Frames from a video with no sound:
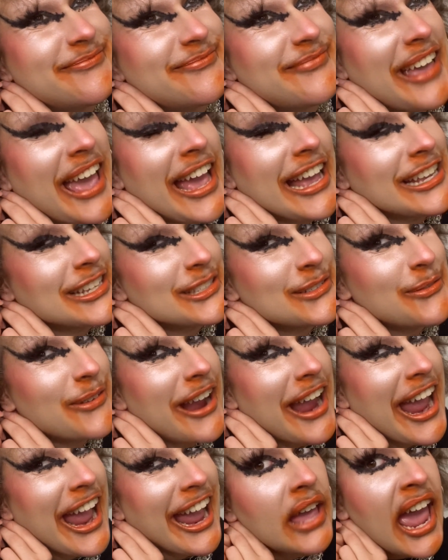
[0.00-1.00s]
as
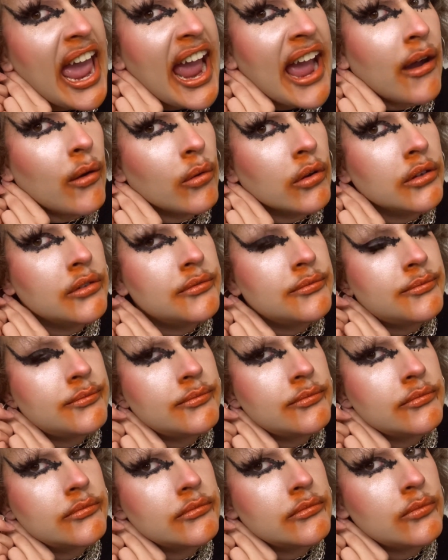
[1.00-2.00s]
way. Ow!
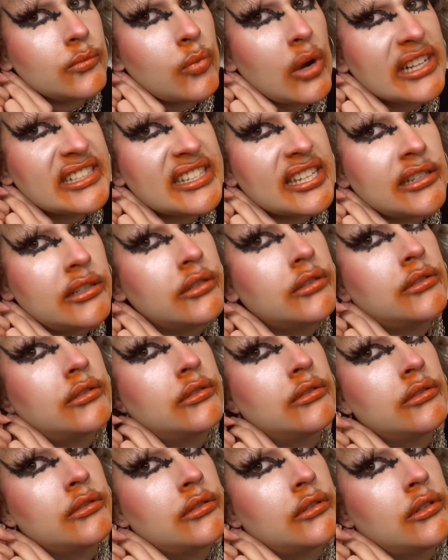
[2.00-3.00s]
What?
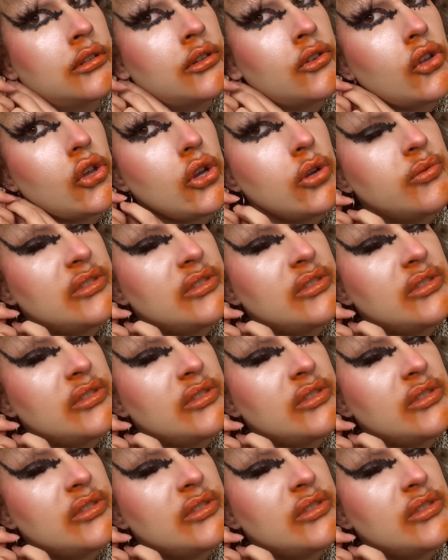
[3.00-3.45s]
Who